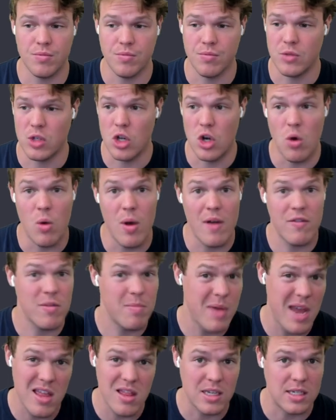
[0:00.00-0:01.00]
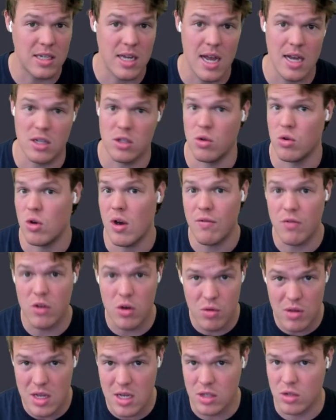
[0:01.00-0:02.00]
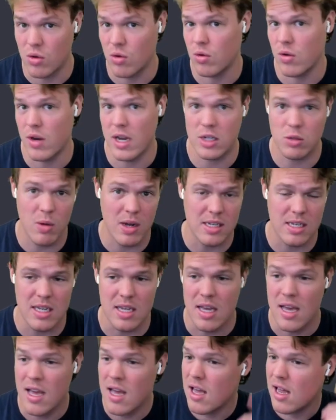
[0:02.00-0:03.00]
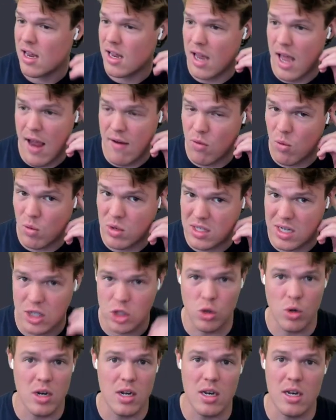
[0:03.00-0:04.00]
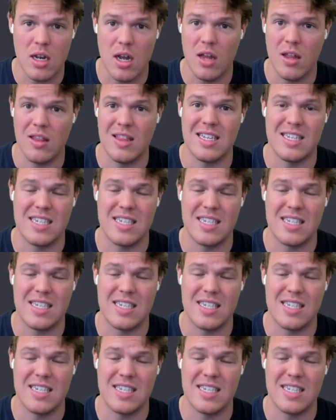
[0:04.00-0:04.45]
you don't have to pay this tax, or you don't have to do this, or XYZ. Everyone's not treated the